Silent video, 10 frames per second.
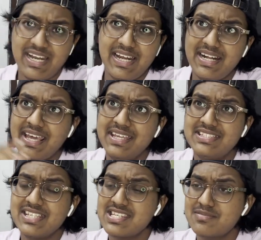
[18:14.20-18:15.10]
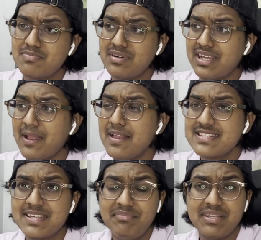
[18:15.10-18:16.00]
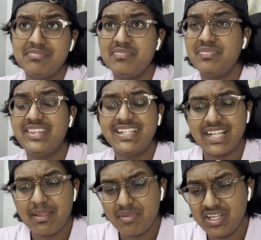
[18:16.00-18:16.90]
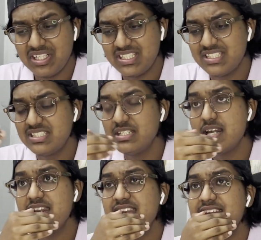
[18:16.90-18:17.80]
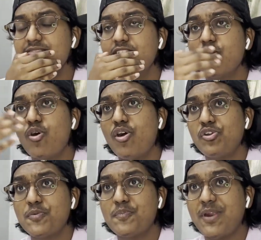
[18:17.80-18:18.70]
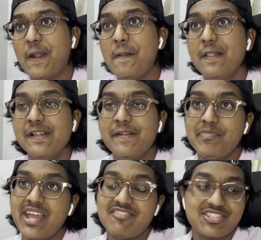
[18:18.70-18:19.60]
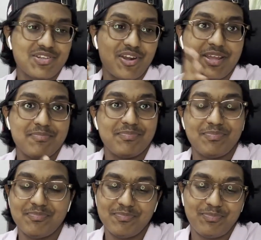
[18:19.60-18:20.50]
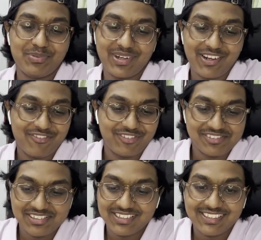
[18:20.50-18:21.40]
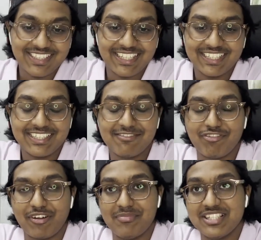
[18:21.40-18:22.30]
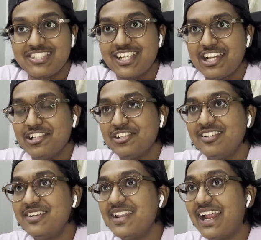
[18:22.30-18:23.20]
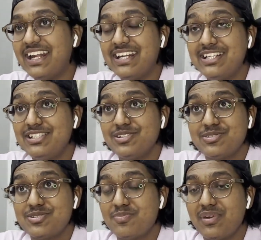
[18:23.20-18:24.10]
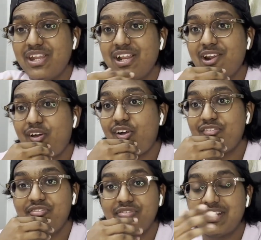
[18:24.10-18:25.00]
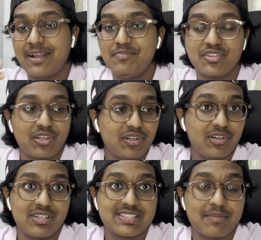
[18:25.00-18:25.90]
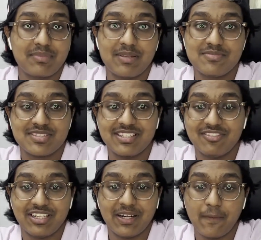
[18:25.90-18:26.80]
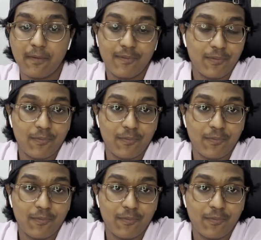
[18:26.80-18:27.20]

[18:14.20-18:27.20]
And I had just prayed. Sometimes that time I didn't even know how to pray. I was not a prayerful kid from my childhood. I didn't used to pray long times or sometimes even no